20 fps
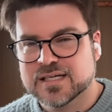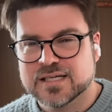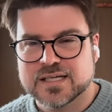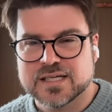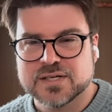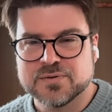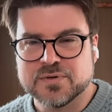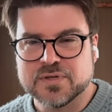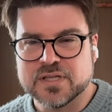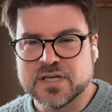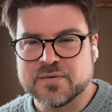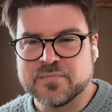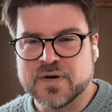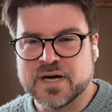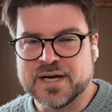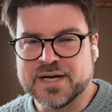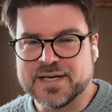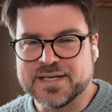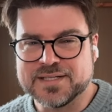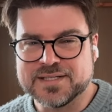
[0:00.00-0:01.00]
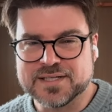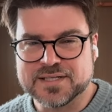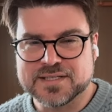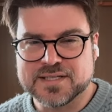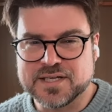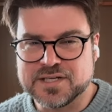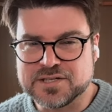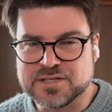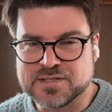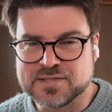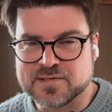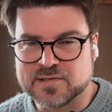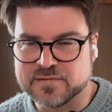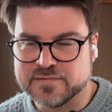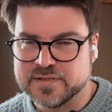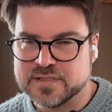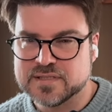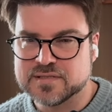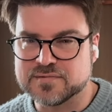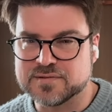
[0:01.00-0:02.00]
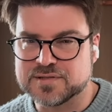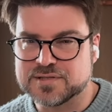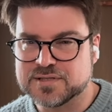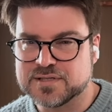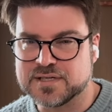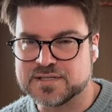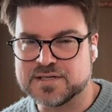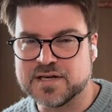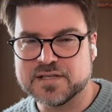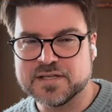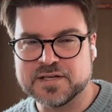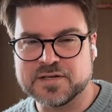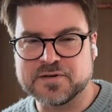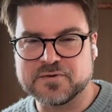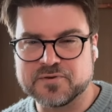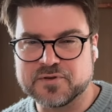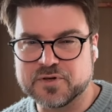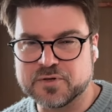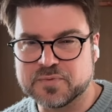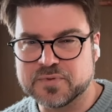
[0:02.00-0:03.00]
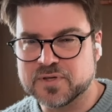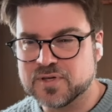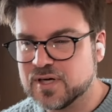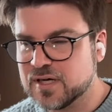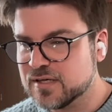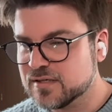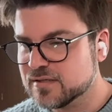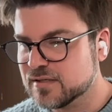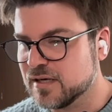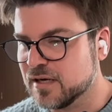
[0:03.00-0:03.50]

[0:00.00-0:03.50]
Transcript: We'll let my dictation service, which has nothing to do with OpenClaw,